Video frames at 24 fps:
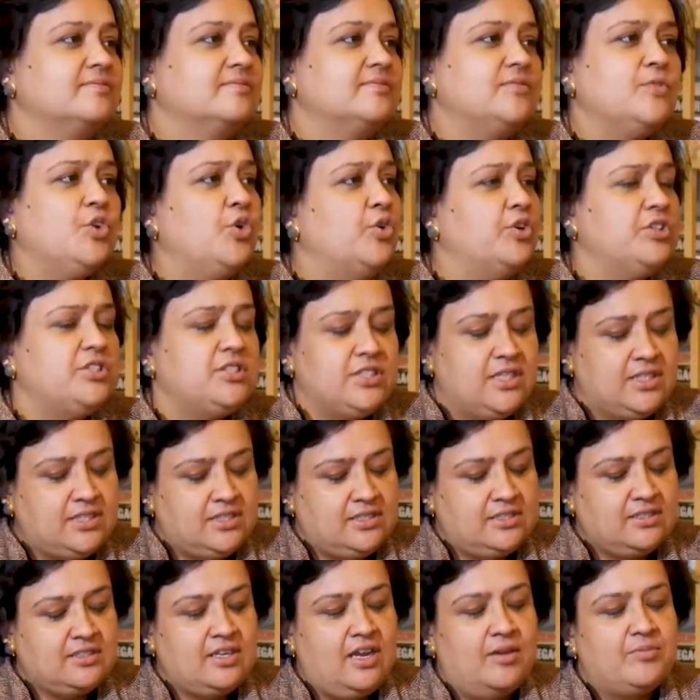It's
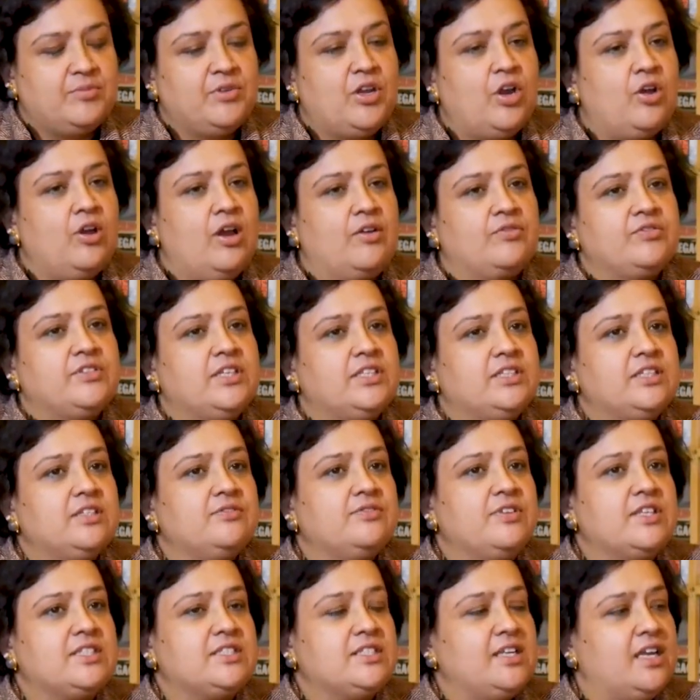just come now after I
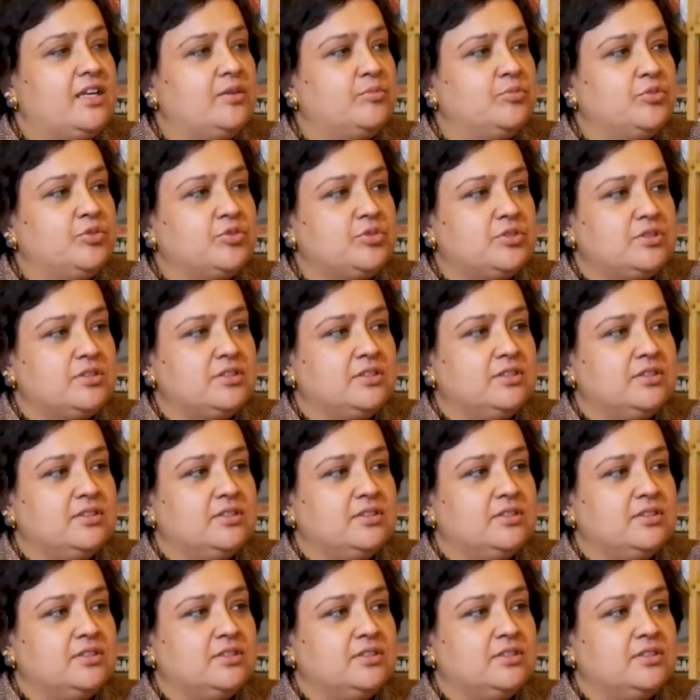think Westland Books